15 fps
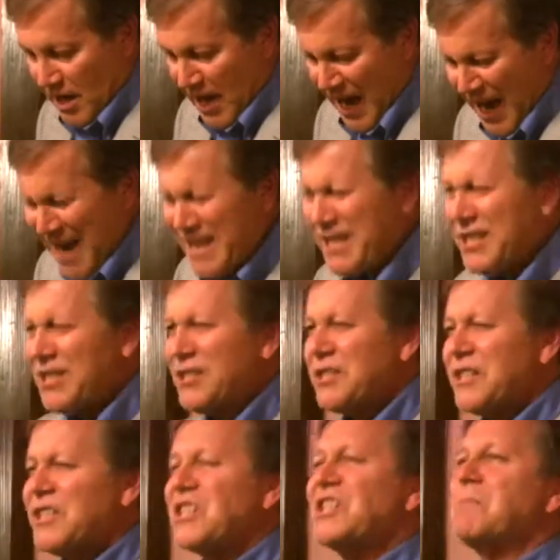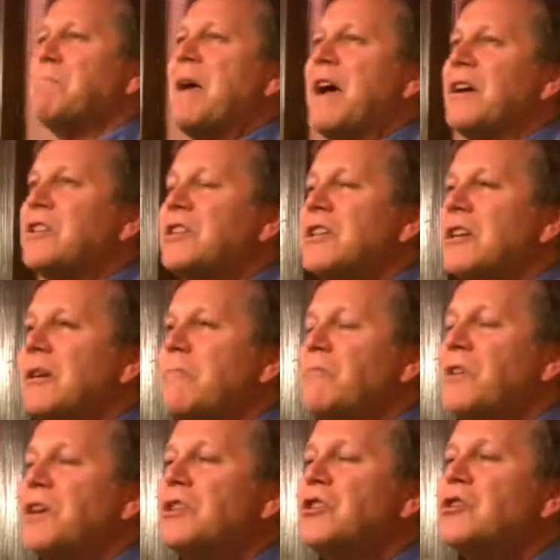I suspect
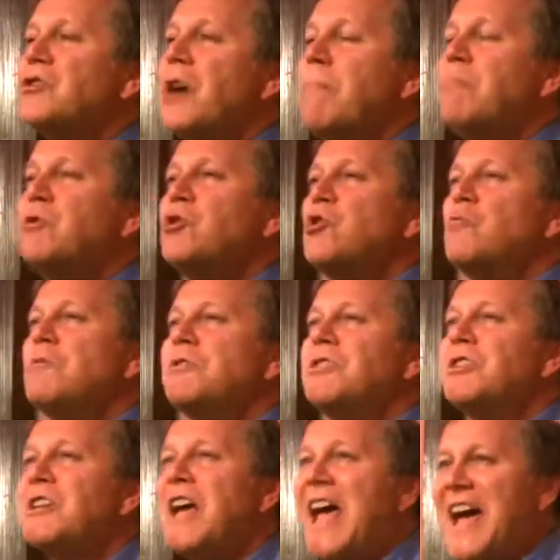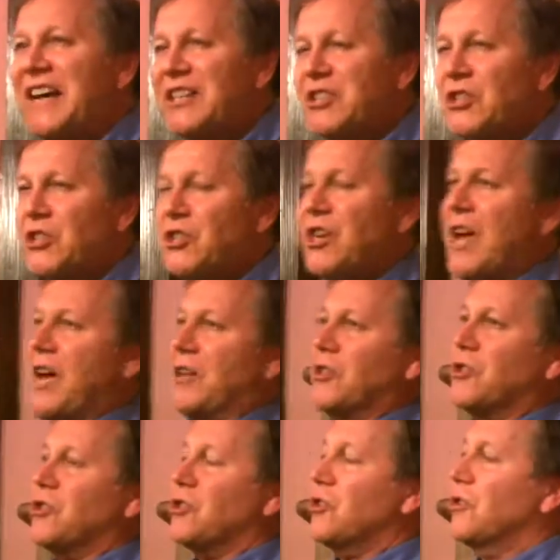sumptuous
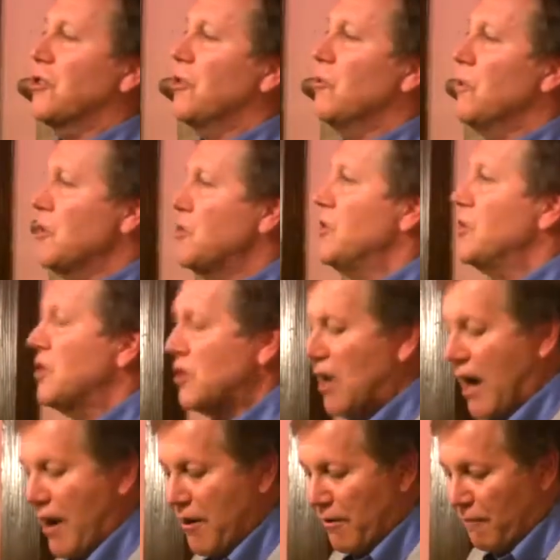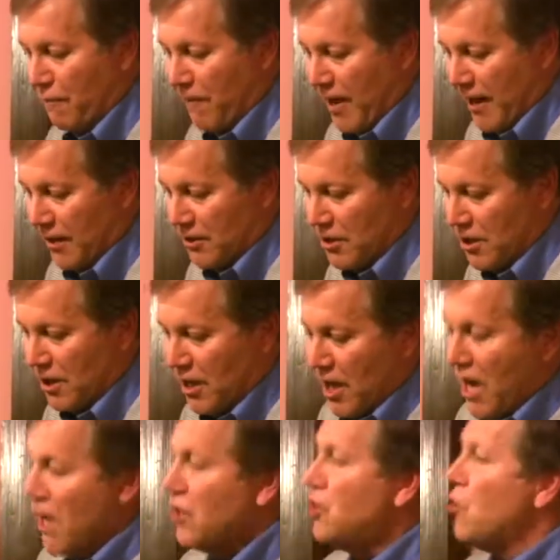excess was the desired effect.
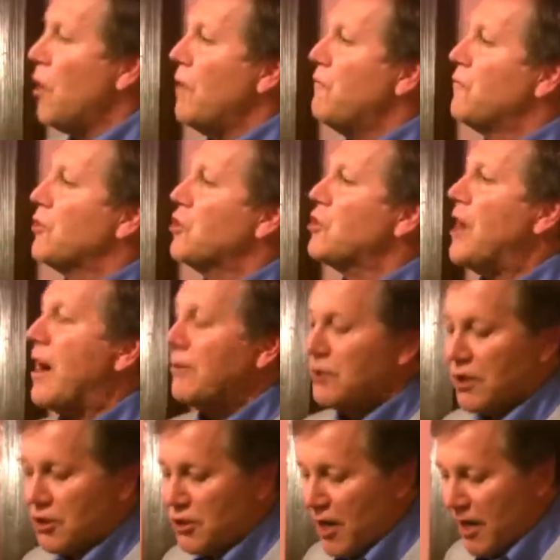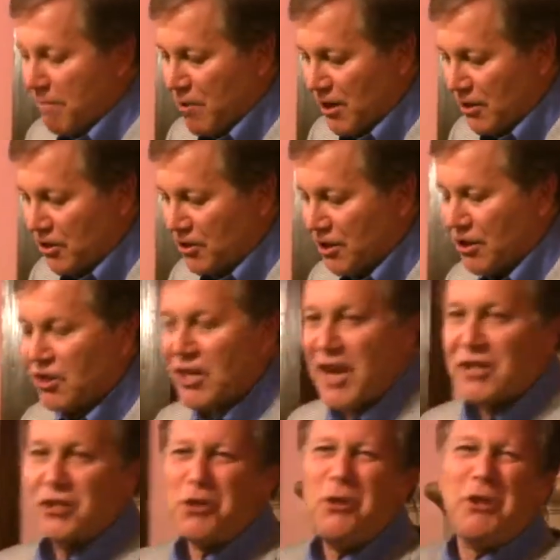A joyful shout to celebrate
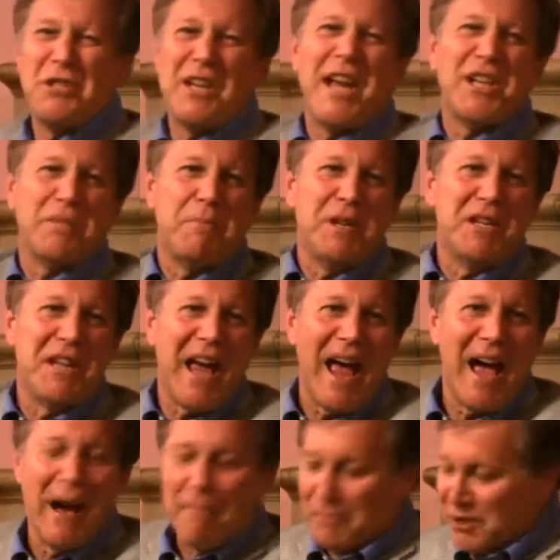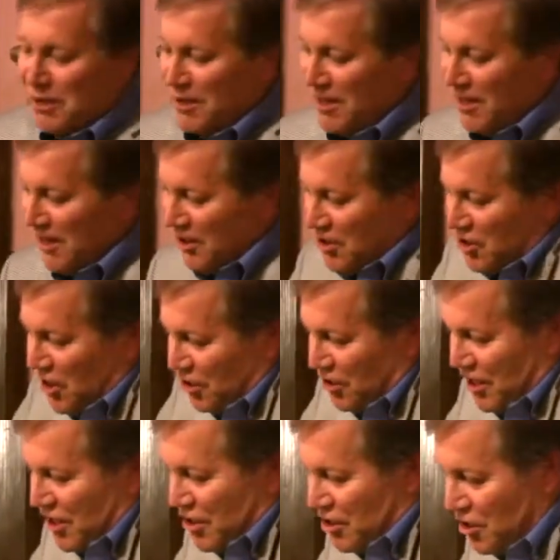success. Good taste be damned. Let's
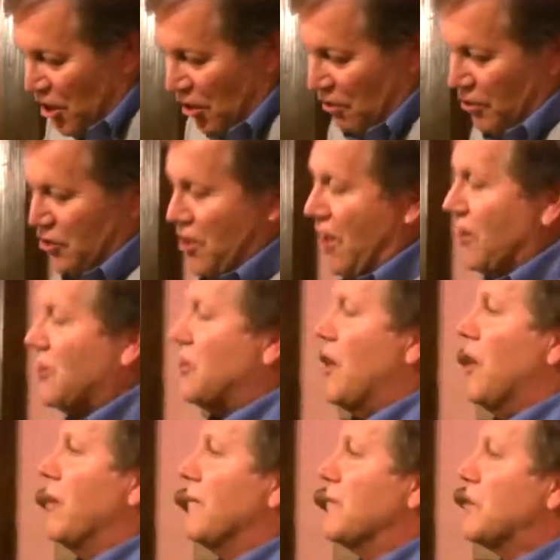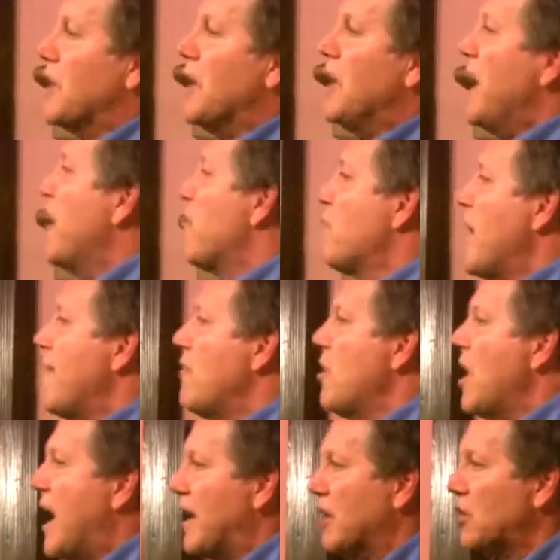just indulge ourselves and revel
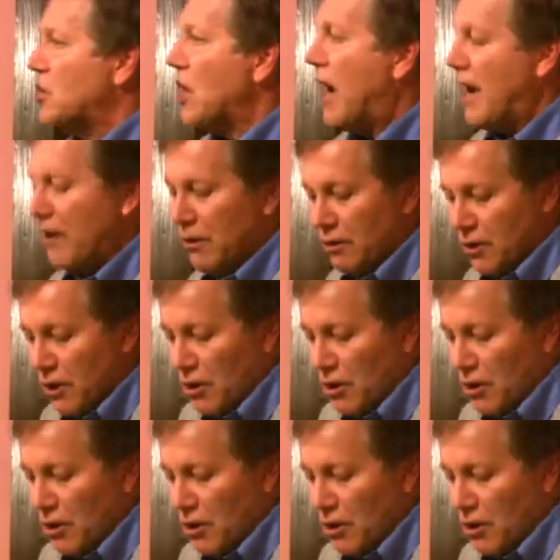like a child